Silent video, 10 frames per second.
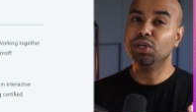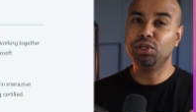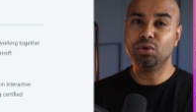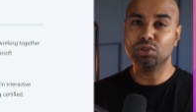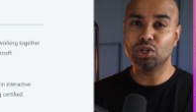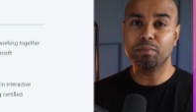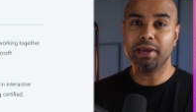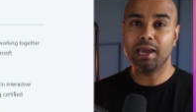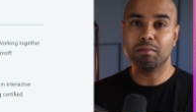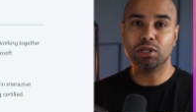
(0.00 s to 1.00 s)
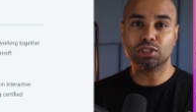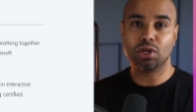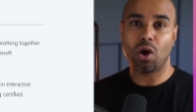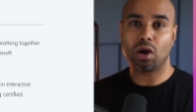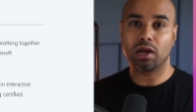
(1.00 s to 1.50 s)
you should be able
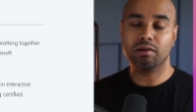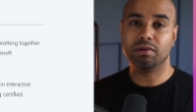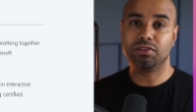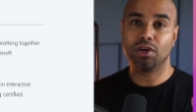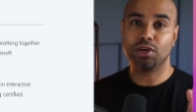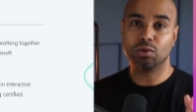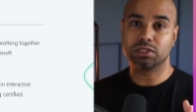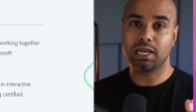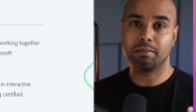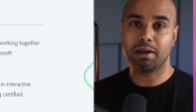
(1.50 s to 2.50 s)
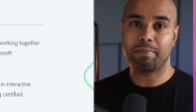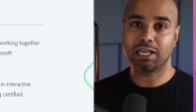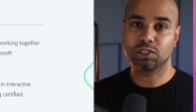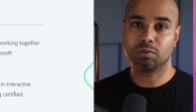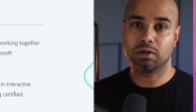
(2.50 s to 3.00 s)
to log in with your username and
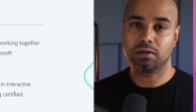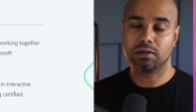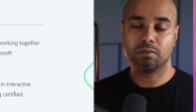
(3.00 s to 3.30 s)
password,